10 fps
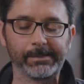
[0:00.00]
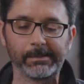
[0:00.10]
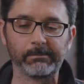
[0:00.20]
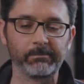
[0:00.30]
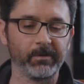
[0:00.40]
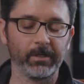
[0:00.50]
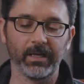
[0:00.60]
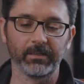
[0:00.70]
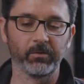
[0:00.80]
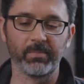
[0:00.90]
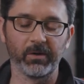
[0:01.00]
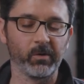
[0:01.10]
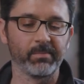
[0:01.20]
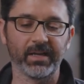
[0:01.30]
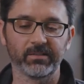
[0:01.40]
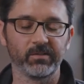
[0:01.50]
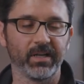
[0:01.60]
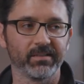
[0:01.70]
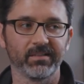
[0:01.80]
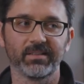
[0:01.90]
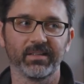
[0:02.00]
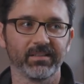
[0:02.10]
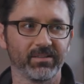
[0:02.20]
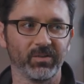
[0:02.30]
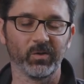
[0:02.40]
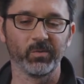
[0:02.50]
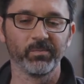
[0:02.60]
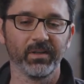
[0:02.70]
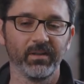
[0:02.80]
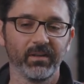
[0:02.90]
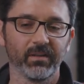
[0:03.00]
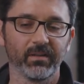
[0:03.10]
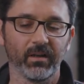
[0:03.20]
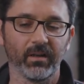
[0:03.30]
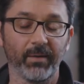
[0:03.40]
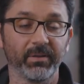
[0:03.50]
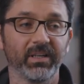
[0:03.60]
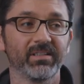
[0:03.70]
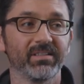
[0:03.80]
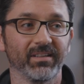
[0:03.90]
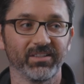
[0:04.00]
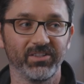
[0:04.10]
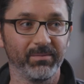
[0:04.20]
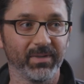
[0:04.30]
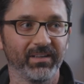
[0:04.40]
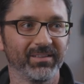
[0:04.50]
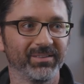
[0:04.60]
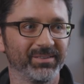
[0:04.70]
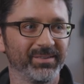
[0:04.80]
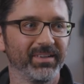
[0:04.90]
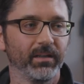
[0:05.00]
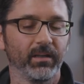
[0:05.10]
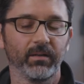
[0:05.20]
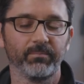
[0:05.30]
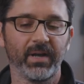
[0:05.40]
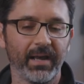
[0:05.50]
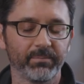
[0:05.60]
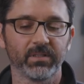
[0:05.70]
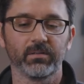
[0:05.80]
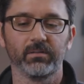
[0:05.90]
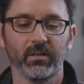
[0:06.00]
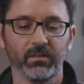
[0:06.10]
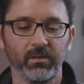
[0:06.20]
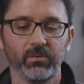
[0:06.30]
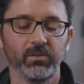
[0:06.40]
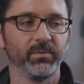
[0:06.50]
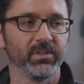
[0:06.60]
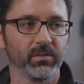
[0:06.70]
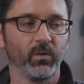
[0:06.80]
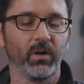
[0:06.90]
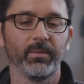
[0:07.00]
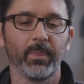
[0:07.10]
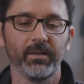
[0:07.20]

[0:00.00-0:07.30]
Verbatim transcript: Um, you got to go back, going back to two thousand six, you know, uh, applications like Gmail, yeah, Maps, and YouTube, and so on.